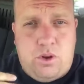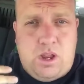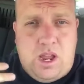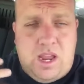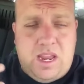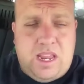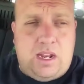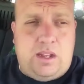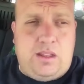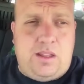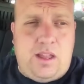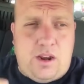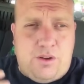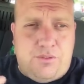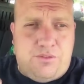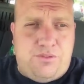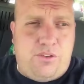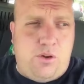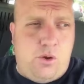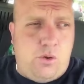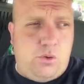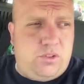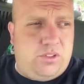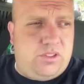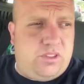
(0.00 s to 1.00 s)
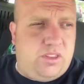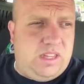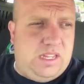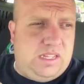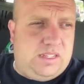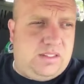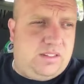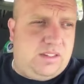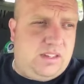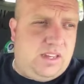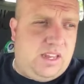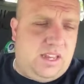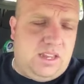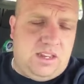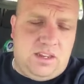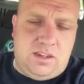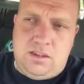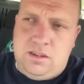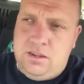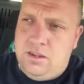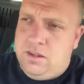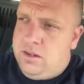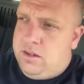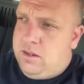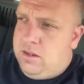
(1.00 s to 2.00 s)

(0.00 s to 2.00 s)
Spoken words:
I get a lot of folks that say,